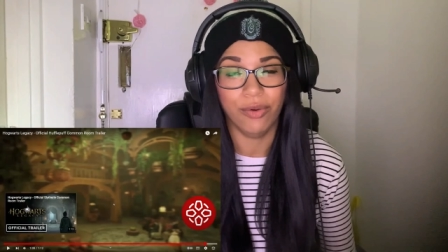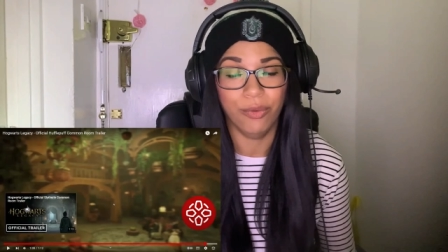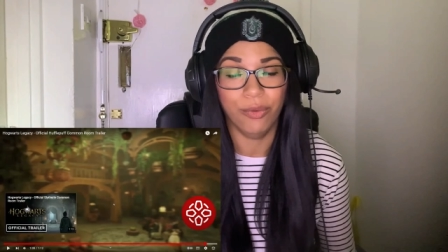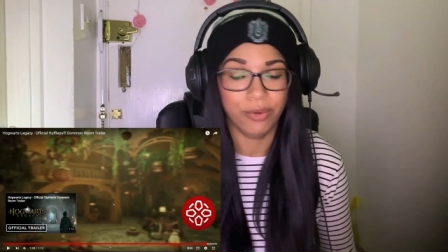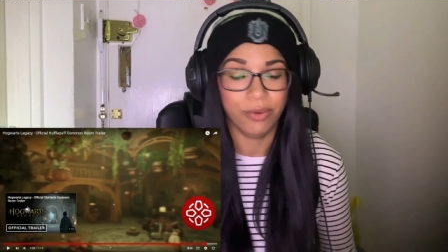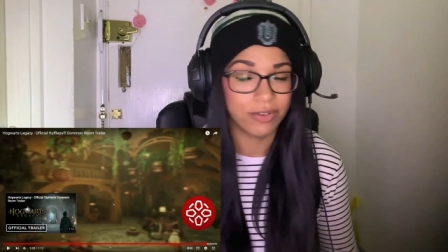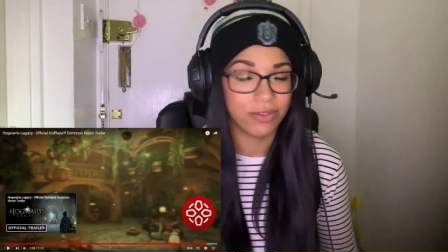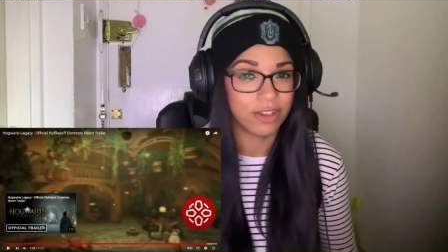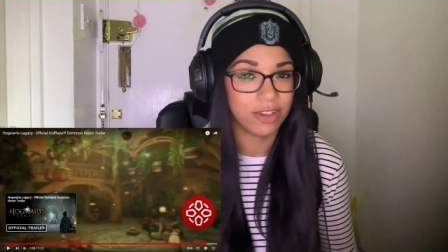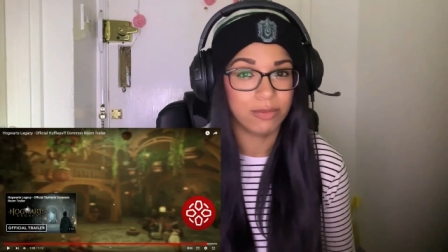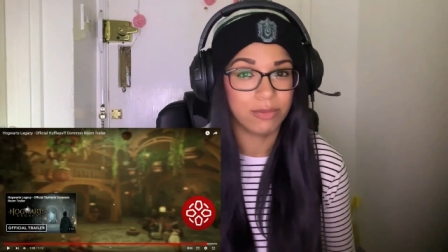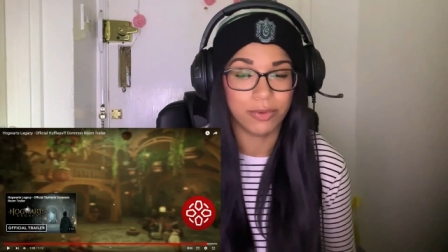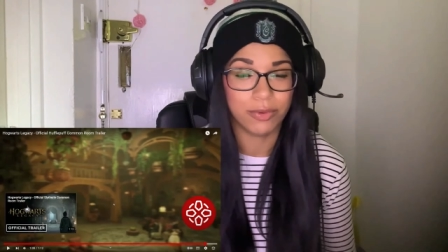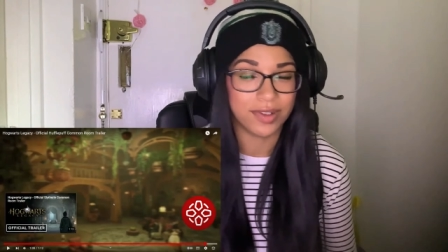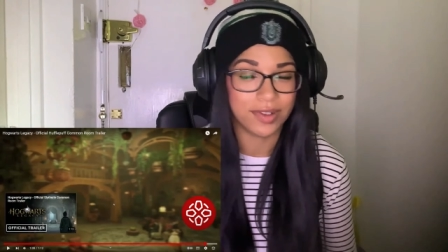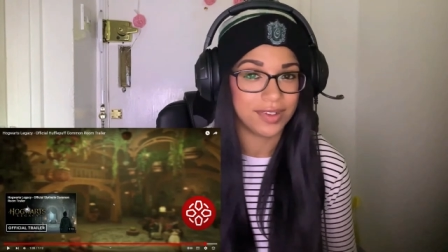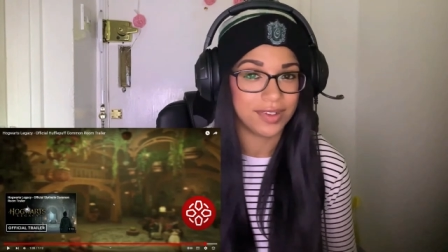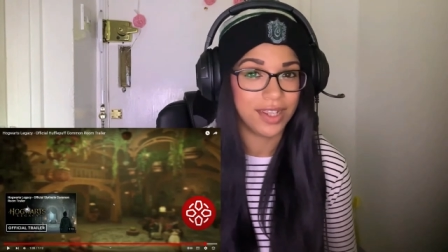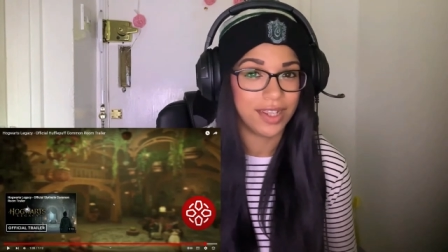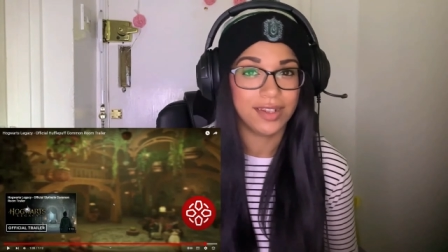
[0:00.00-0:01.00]
all of them that
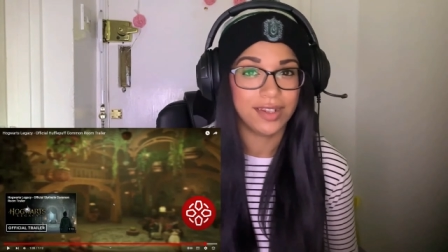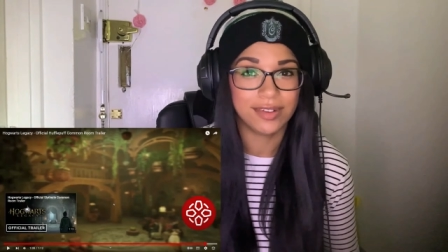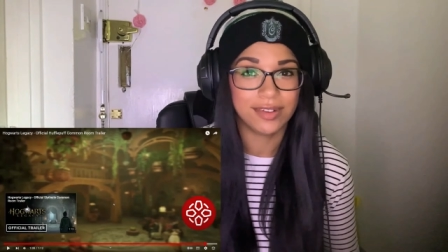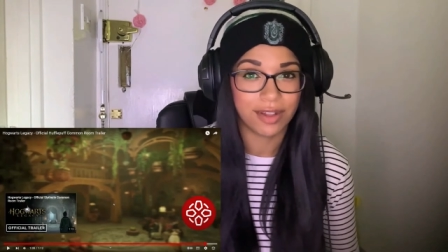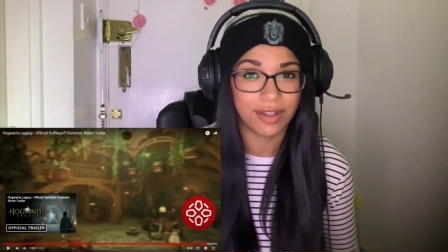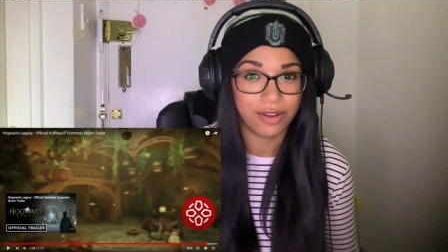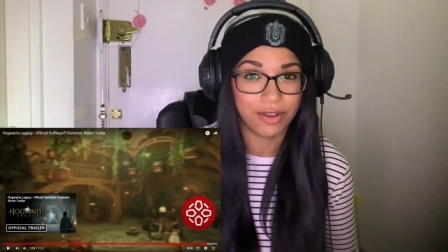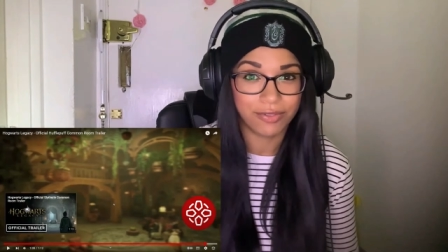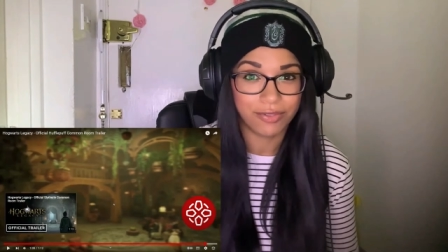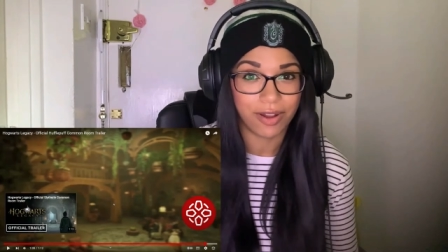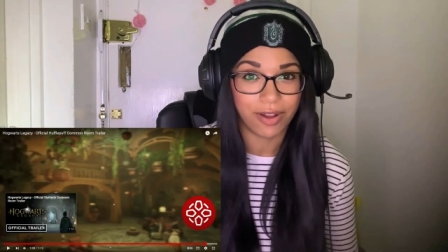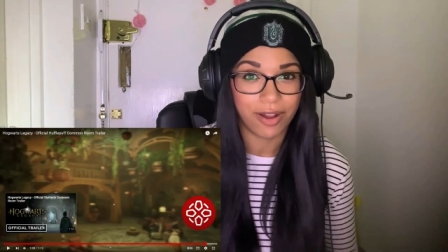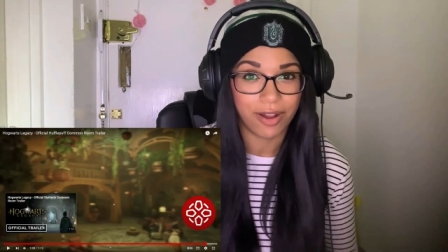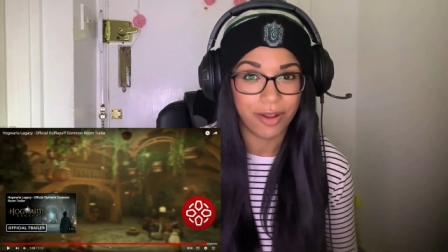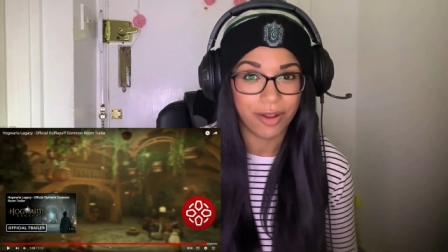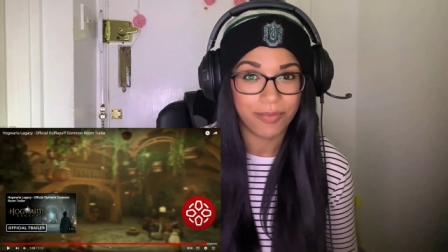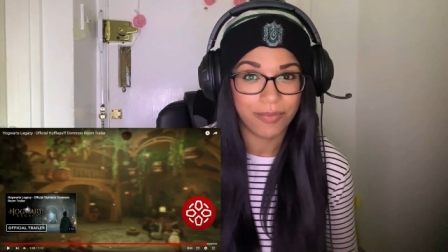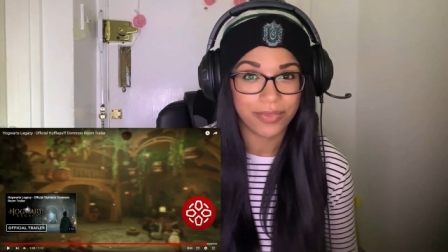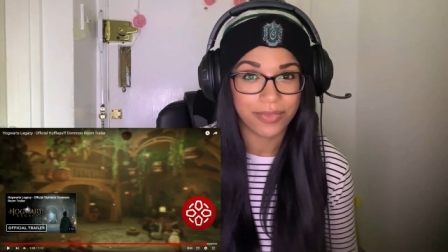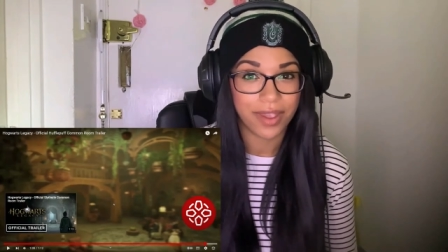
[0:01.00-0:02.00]
we've seen so
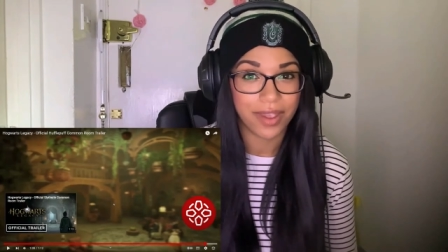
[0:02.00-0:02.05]
far.